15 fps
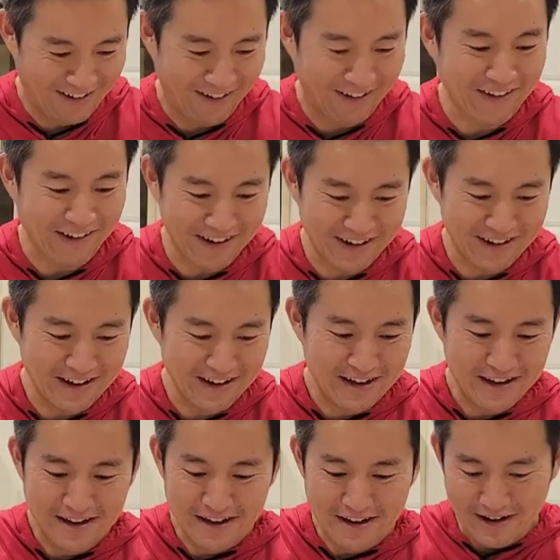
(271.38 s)
Okay.
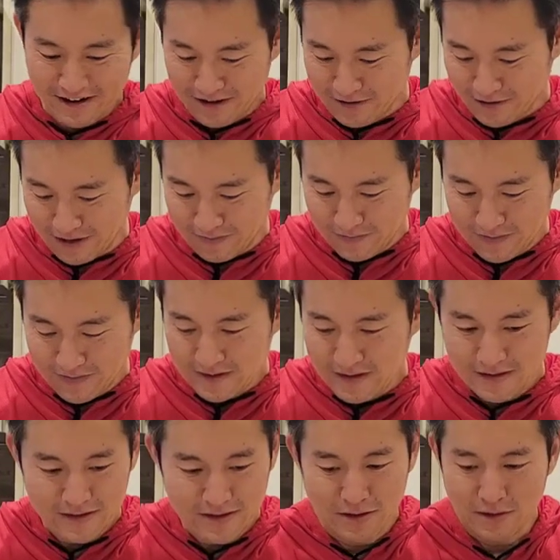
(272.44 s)
All right.
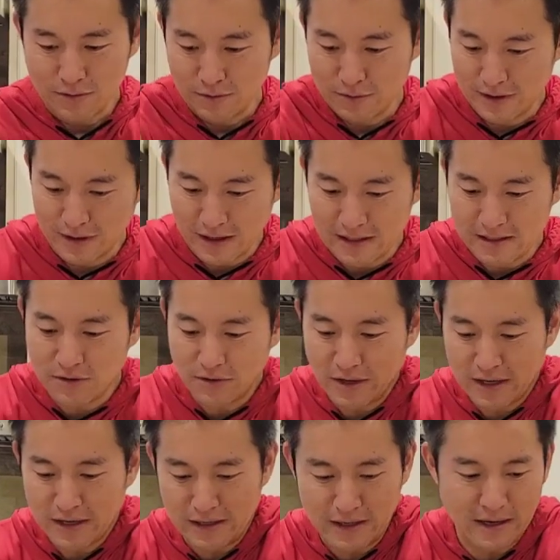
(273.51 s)
So let's go
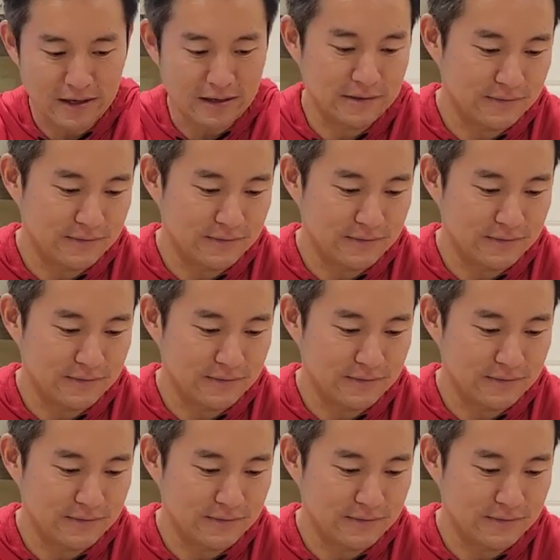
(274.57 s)
ahead and cut.